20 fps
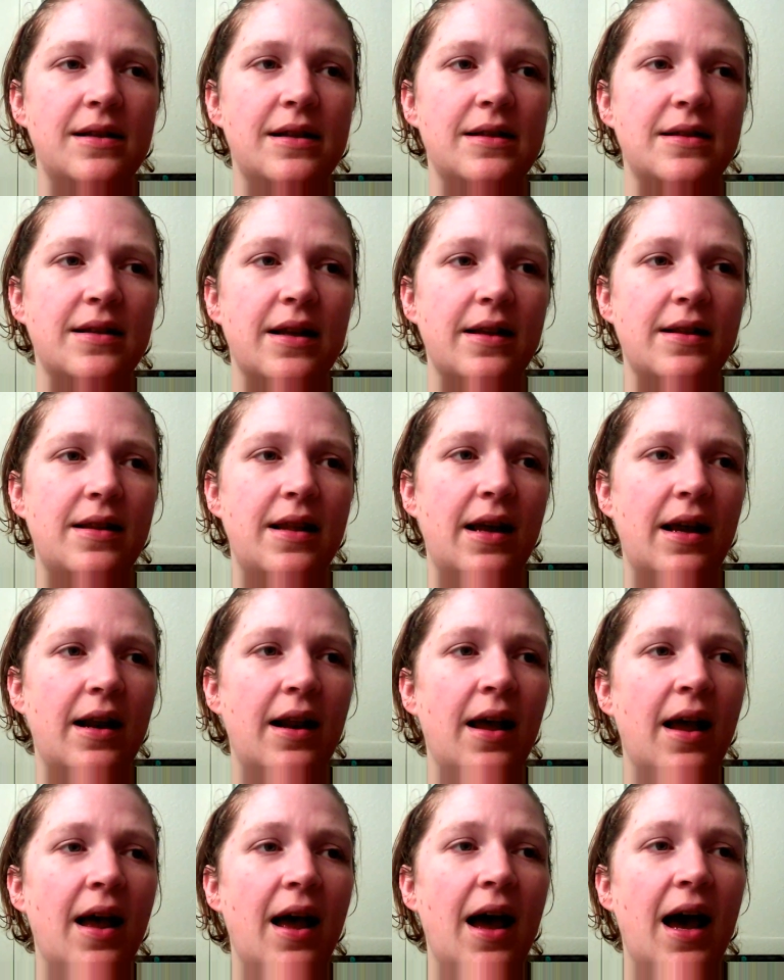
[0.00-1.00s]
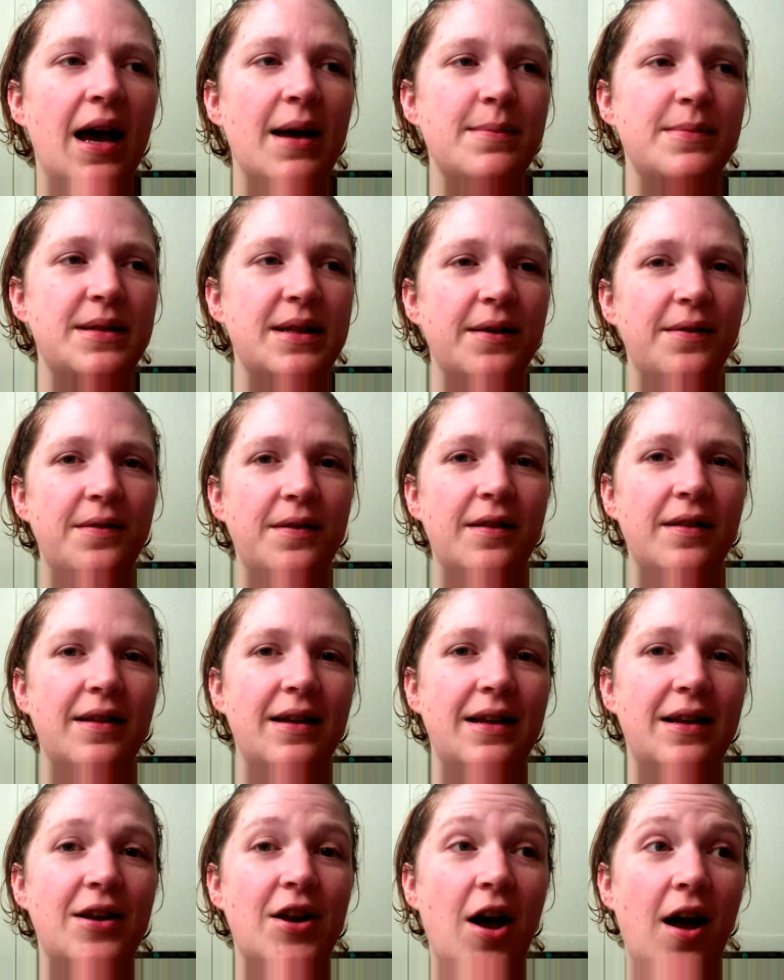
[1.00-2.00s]
He said that I'm
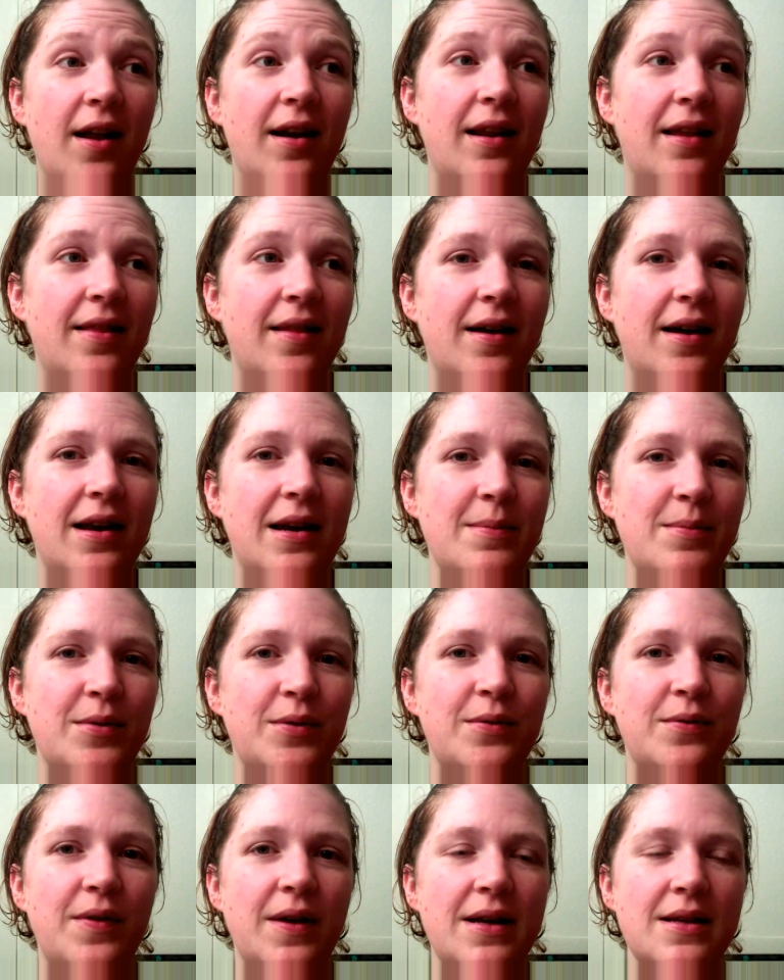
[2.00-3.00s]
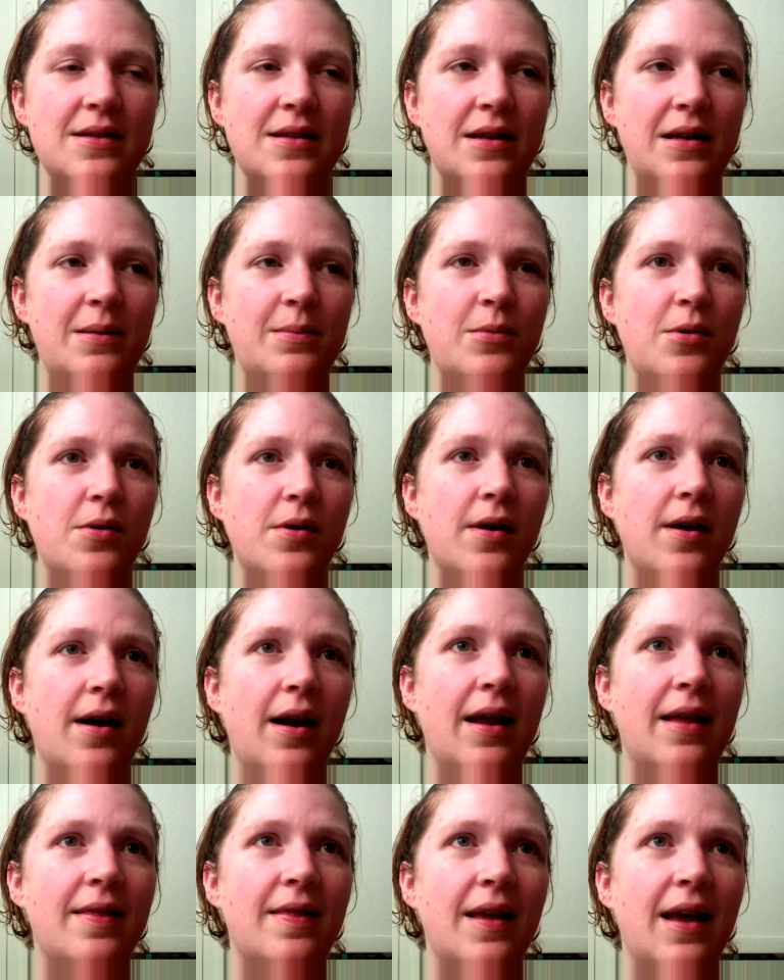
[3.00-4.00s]
definitely not in the honeymoon phase anymore,
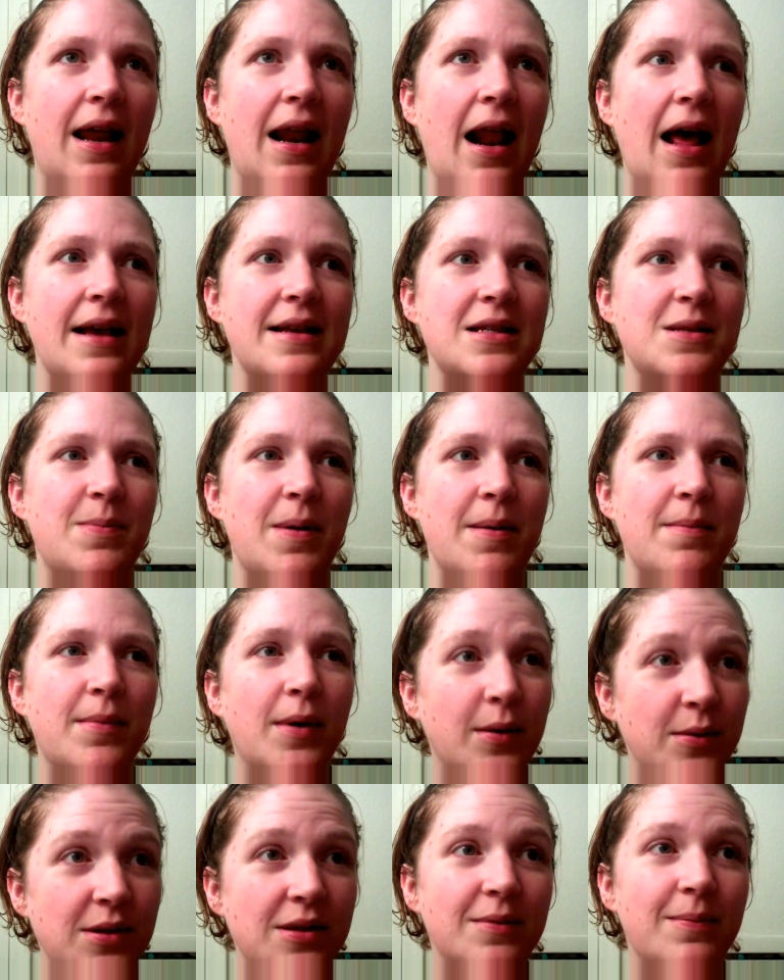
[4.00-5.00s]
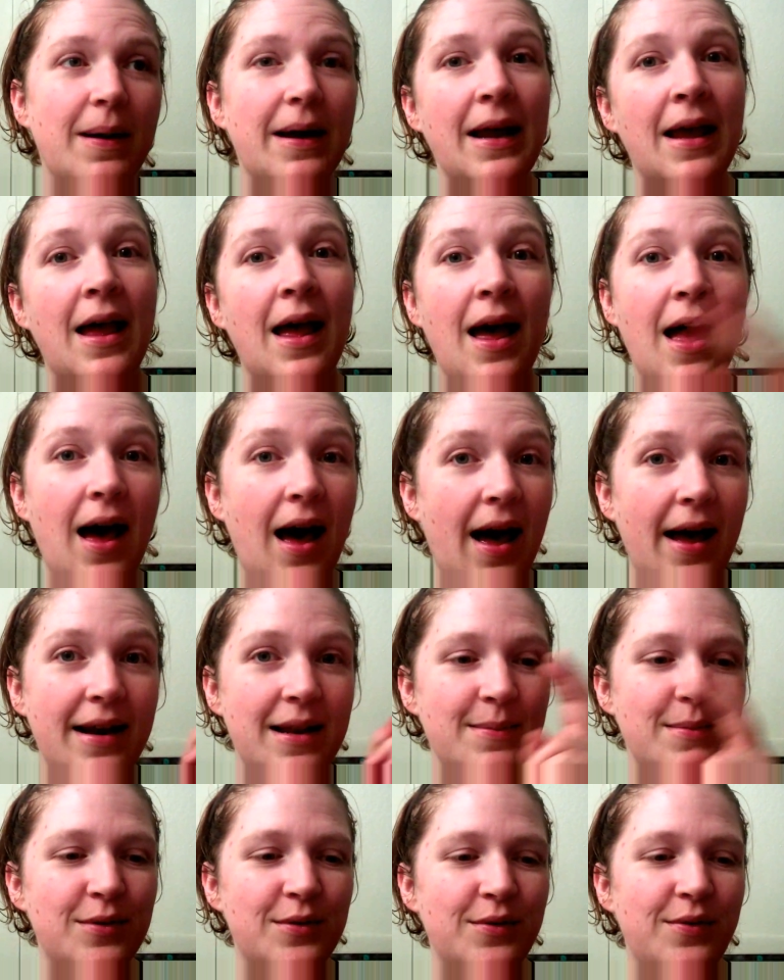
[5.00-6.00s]
and that I spent most of my
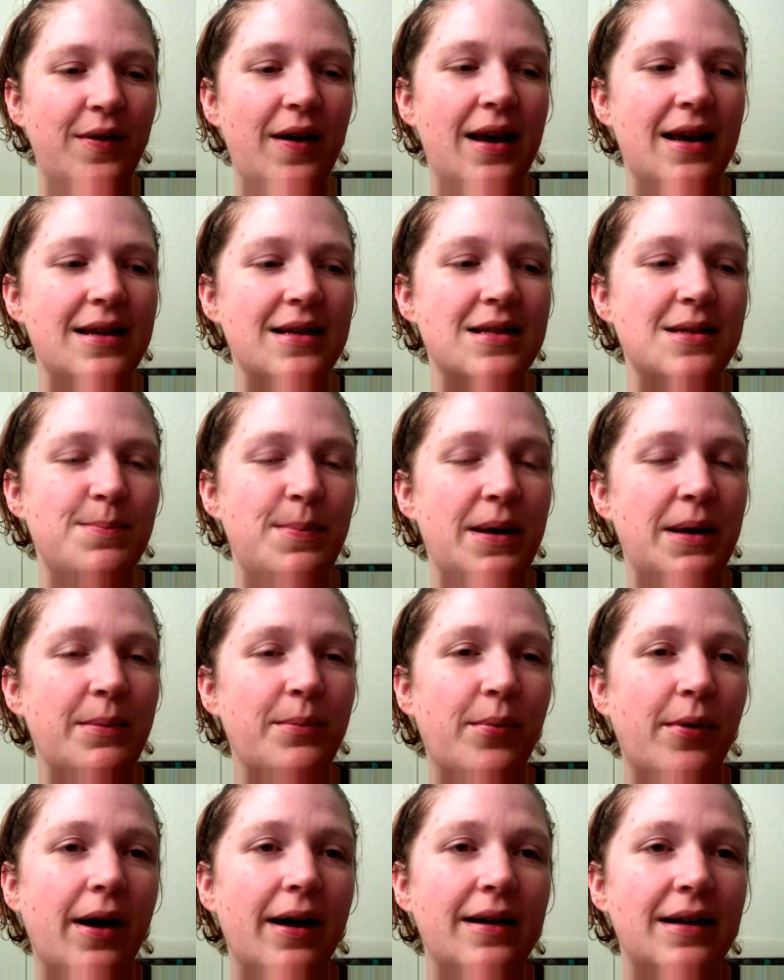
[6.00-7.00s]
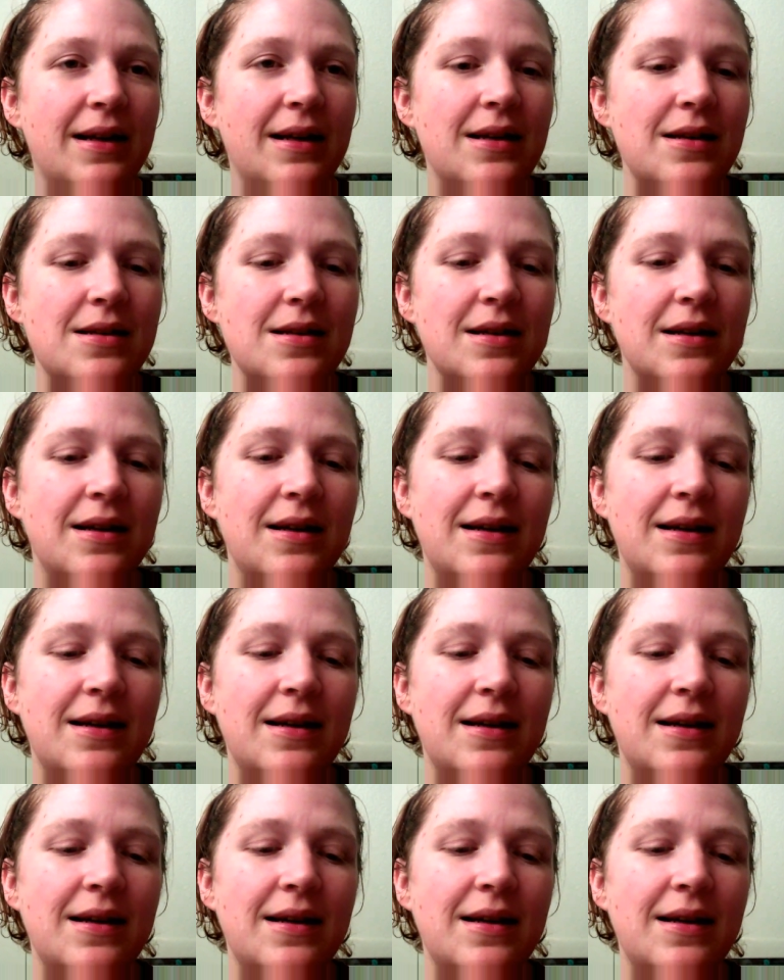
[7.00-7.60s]
honeymoon phase being pregnant.